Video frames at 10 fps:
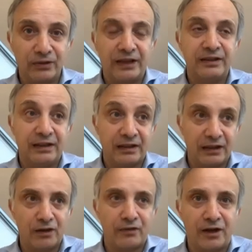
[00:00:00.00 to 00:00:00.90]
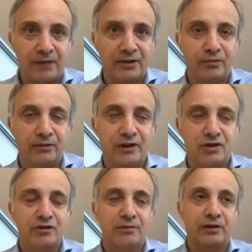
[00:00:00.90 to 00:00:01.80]
and, and a lot of the companies we
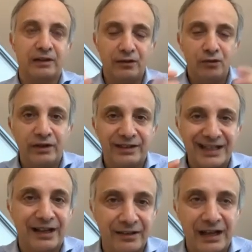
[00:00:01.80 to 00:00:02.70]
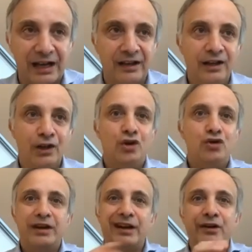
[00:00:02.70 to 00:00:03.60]
feature in the book do exactly that,
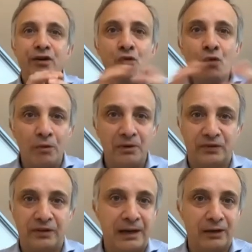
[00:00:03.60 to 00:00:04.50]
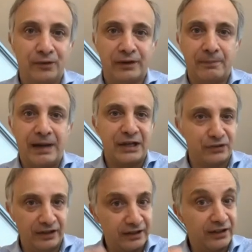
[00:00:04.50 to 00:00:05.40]
you get an enormous amount of
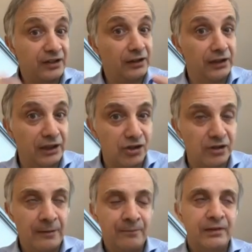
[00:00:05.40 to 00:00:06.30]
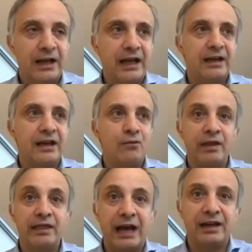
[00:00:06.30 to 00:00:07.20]
capacity that is unleashed. And, and
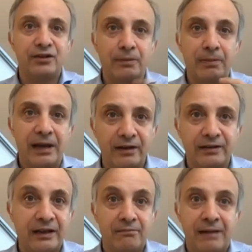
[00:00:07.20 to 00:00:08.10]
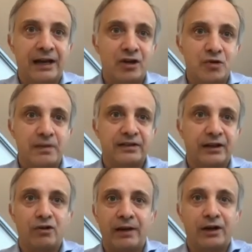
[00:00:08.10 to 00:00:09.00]
when that is apparent, then management is
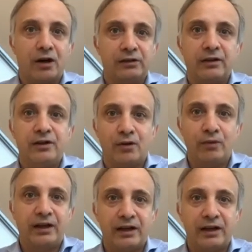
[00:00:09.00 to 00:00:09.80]
like, oh my God, you know, we got